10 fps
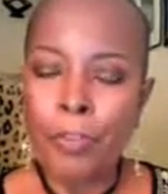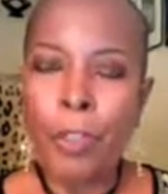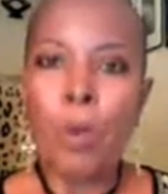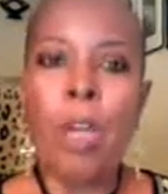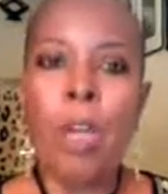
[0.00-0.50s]

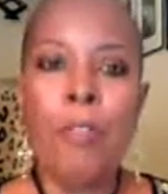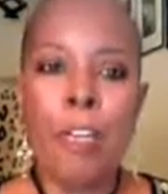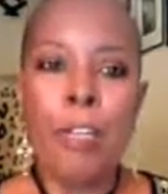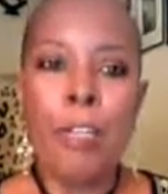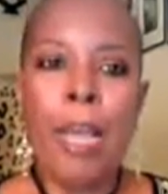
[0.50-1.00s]
So
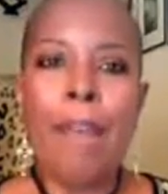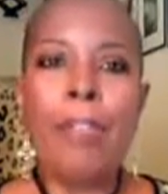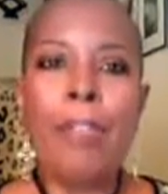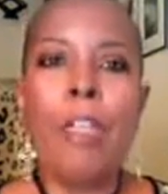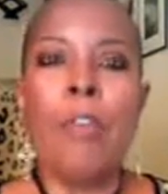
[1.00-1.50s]
there you
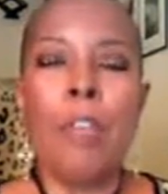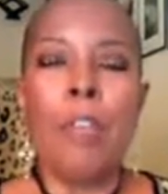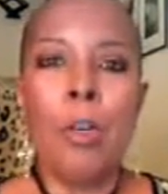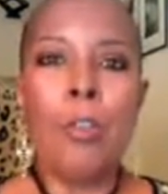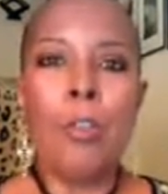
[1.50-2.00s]
have it.
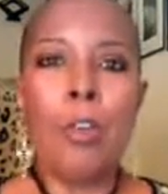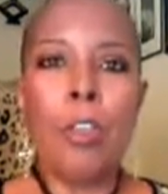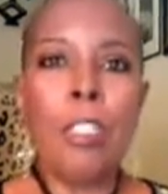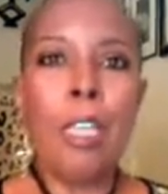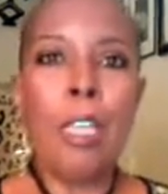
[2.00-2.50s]
Those
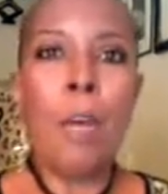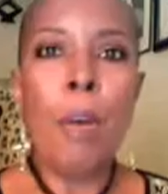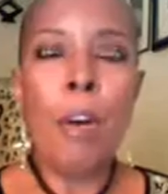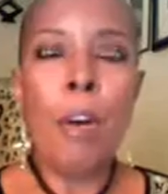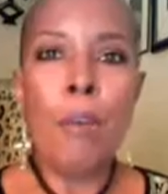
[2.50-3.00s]
are
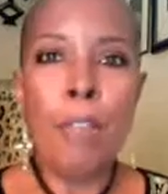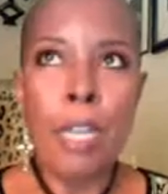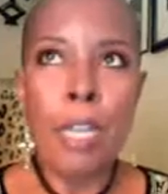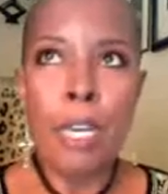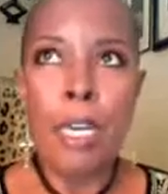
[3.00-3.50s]
some
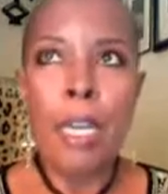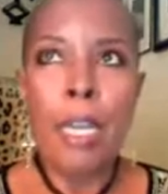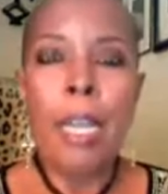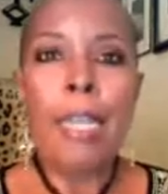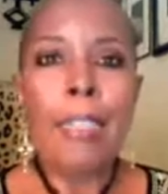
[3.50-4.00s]
of the
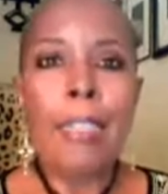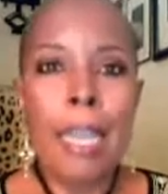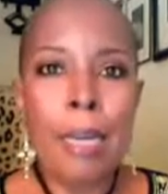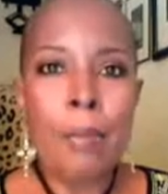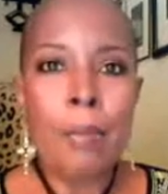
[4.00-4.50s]

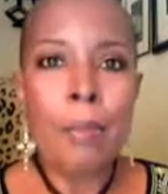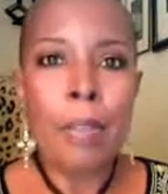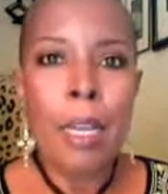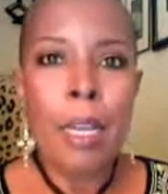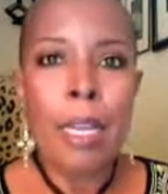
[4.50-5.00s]

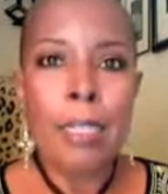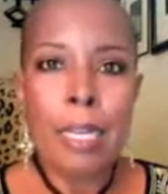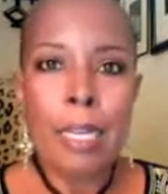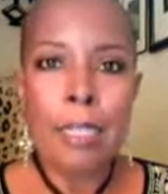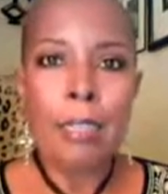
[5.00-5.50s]
exams
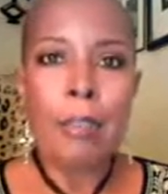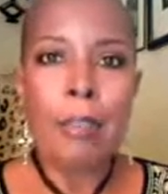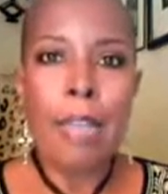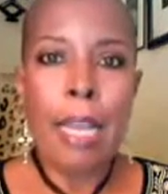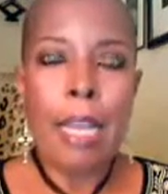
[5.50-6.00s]
and tests
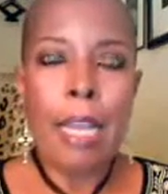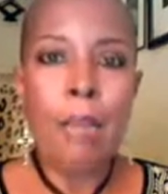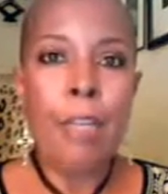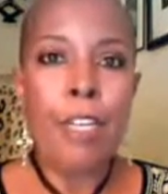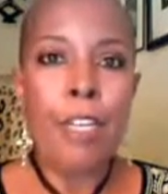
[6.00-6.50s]
that
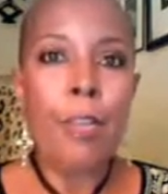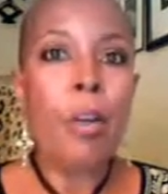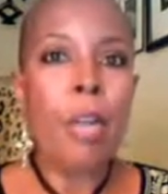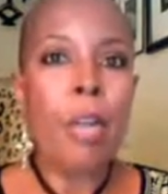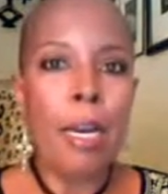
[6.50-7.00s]
can be
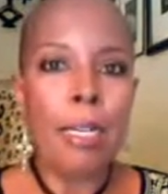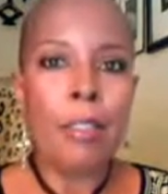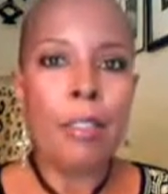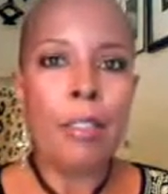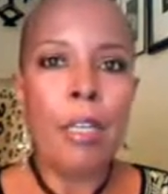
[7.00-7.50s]

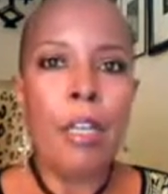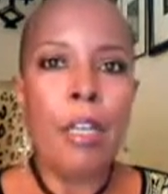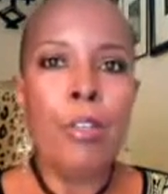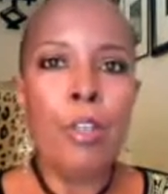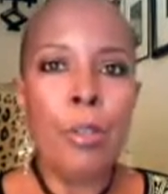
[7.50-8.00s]
utilized
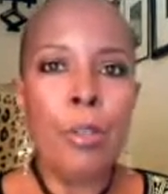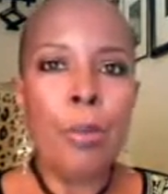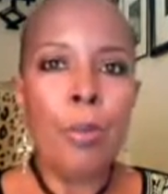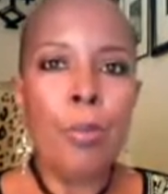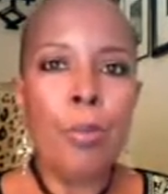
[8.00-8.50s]

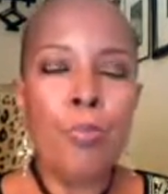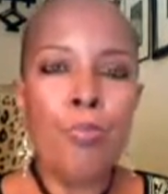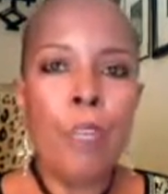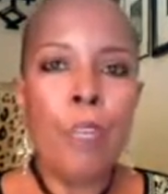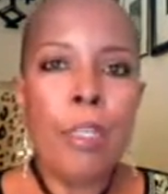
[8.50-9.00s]
to
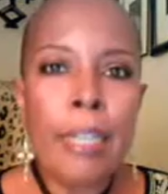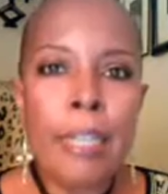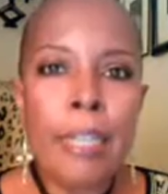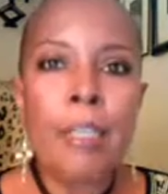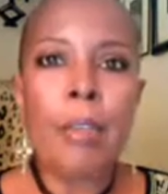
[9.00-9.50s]
at
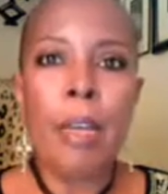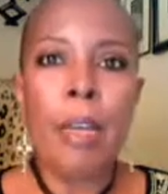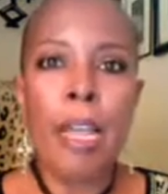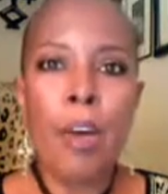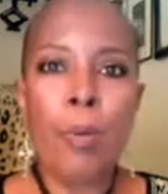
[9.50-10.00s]
least
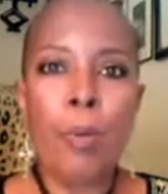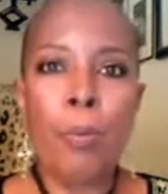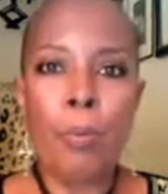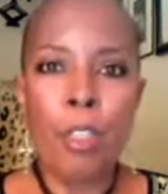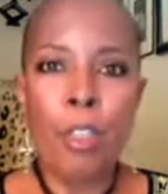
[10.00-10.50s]

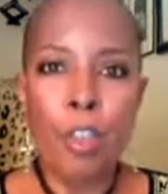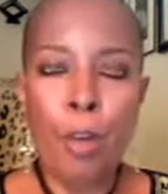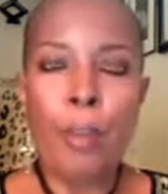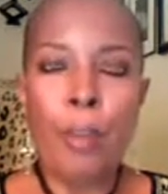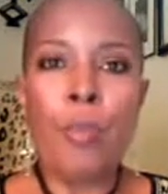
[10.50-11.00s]
help
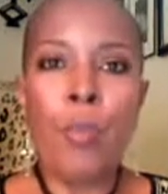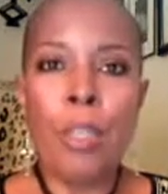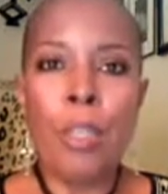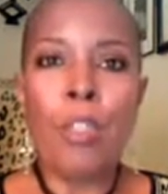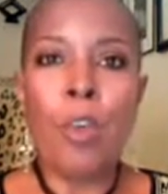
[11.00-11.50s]
determine
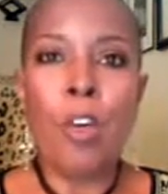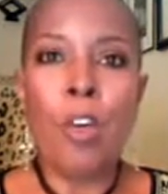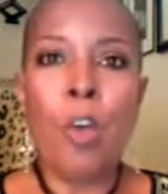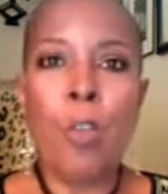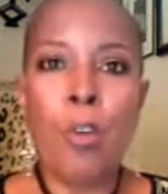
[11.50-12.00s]
what's
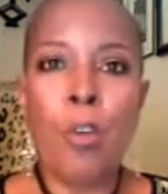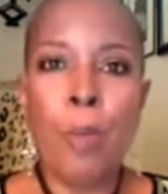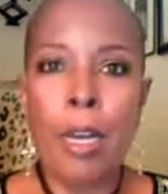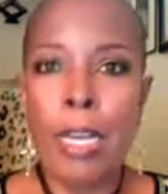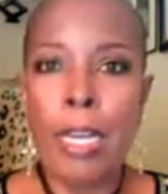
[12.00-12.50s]
going on with
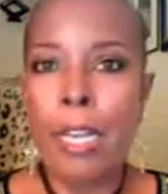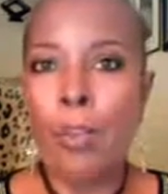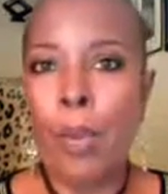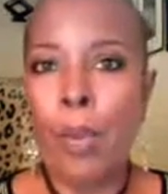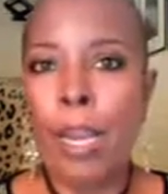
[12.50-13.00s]
your body
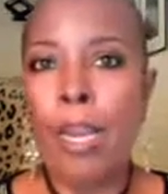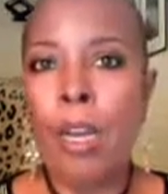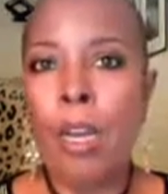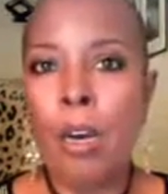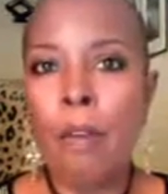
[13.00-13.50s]
in the
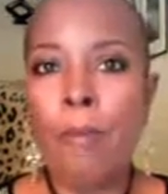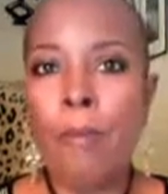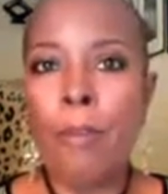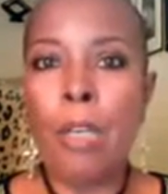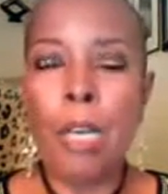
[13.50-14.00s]
way
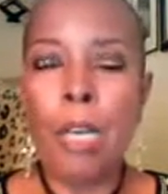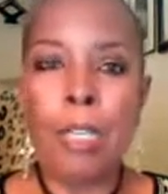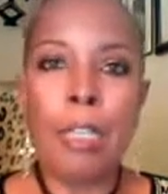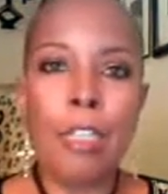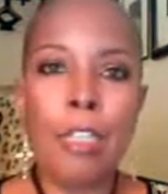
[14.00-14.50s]
of
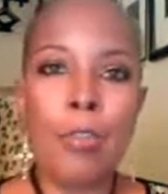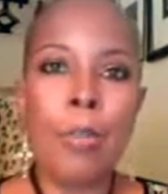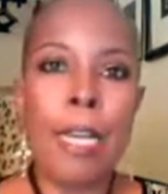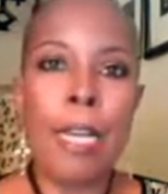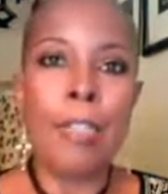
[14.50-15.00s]

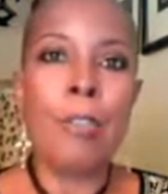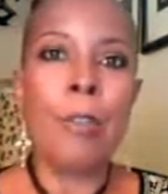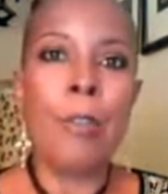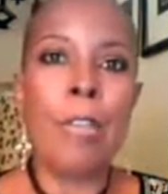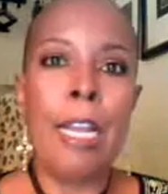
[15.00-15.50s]
gynecological
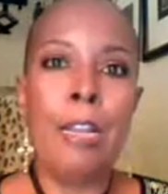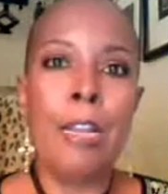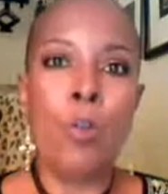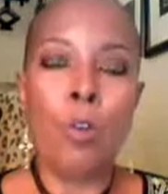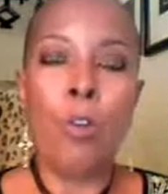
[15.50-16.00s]
cancers
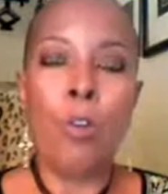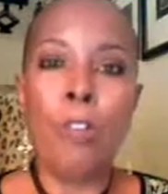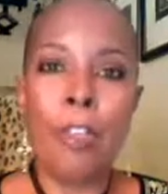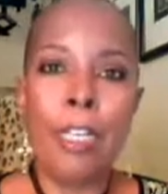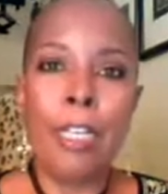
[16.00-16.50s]
and or
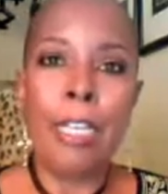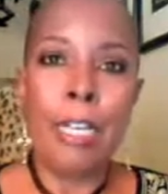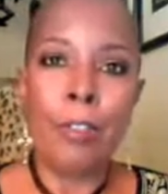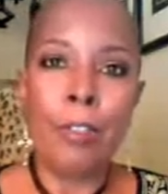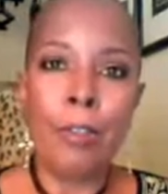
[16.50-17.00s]
ovarian
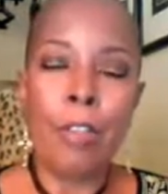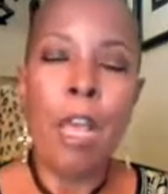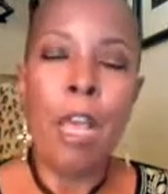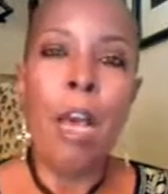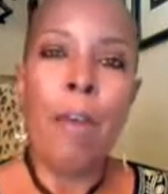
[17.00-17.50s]
cancers.